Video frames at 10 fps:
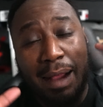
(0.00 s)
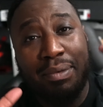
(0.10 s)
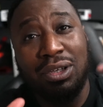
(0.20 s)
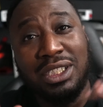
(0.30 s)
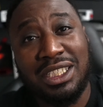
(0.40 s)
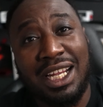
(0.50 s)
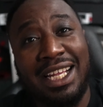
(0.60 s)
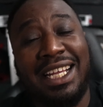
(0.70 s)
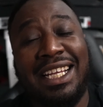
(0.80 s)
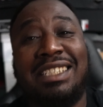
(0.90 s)

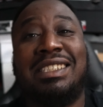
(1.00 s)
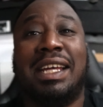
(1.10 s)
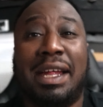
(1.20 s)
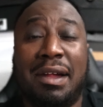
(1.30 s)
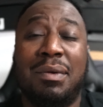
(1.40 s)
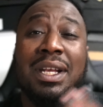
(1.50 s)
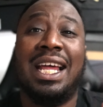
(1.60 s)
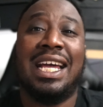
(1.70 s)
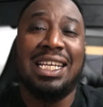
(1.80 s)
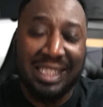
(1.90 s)
appreciate each and every
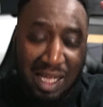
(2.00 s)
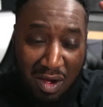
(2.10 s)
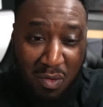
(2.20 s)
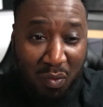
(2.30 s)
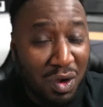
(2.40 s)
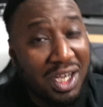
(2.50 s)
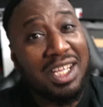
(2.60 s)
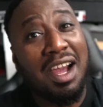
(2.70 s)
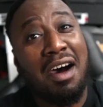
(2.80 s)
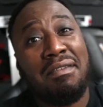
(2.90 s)
last one of
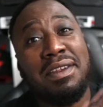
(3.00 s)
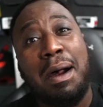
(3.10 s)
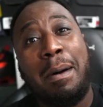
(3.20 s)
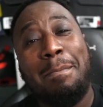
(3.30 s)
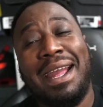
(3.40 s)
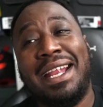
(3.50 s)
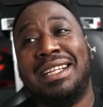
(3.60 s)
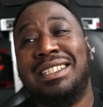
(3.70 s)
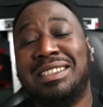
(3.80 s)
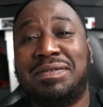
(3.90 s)
y'all. Y'all made it
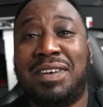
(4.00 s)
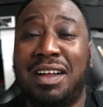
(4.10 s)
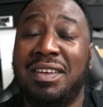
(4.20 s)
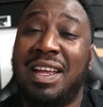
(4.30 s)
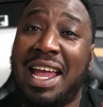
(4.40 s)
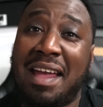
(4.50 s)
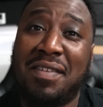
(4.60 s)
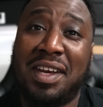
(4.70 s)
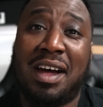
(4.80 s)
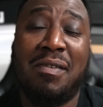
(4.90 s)
this far and you
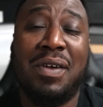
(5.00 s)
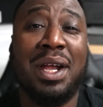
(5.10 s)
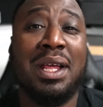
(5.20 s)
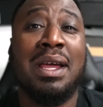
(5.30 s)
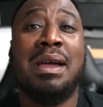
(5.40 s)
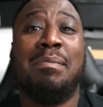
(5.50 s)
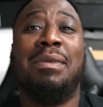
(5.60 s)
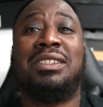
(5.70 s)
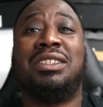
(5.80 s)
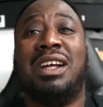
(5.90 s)
haven't already, make
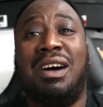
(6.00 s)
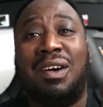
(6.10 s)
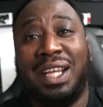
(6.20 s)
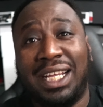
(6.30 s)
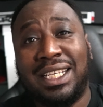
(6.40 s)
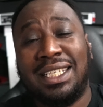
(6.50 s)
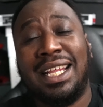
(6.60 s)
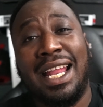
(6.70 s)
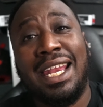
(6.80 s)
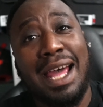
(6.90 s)
sure y'all hit
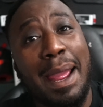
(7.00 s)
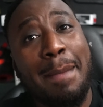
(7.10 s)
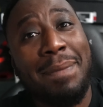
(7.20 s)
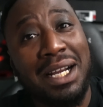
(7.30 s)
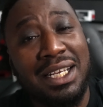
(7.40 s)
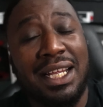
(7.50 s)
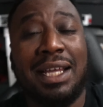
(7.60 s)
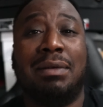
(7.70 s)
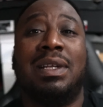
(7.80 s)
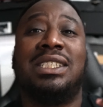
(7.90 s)
that like button to
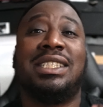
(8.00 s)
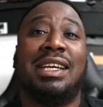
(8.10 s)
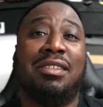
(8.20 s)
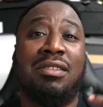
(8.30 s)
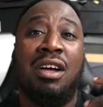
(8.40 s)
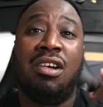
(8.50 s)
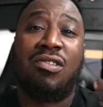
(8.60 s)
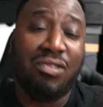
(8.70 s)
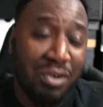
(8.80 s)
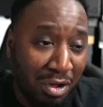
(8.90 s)
help the channel
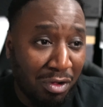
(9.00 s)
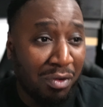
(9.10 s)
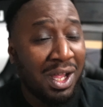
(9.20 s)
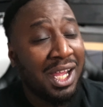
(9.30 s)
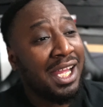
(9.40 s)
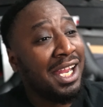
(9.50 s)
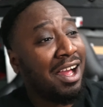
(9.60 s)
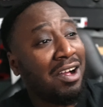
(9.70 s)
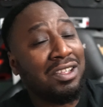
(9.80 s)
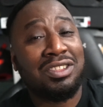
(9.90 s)
grow. And
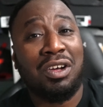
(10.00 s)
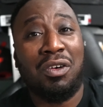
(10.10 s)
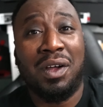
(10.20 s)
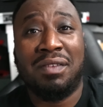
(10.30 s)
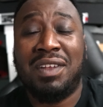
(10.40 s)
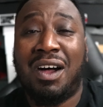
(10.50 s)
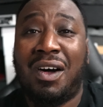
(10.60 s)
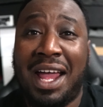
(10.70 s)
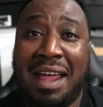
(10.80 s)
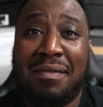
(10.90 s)
also, if y'all
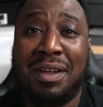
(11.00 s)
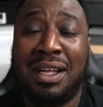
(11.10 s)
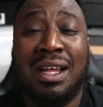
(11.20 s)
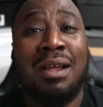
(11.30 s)
haven't,